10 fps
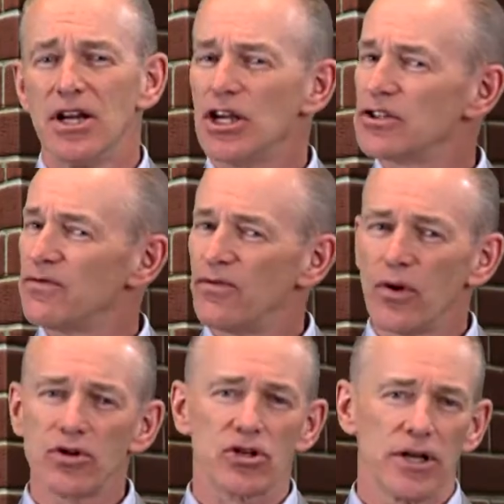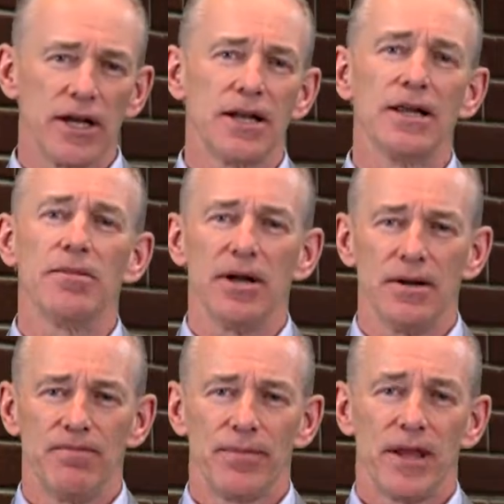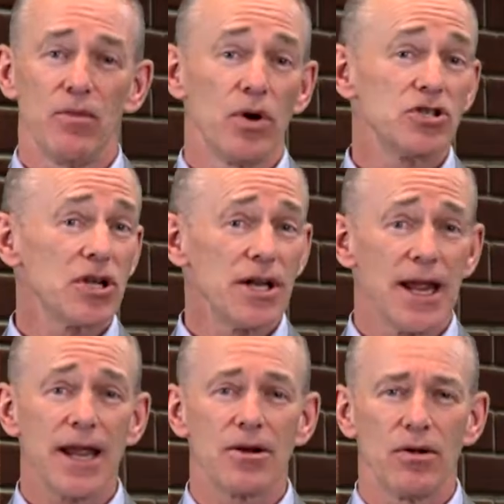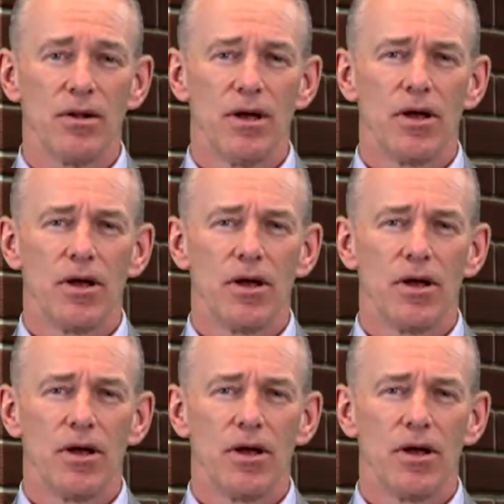is virtually unlimited in what you can handle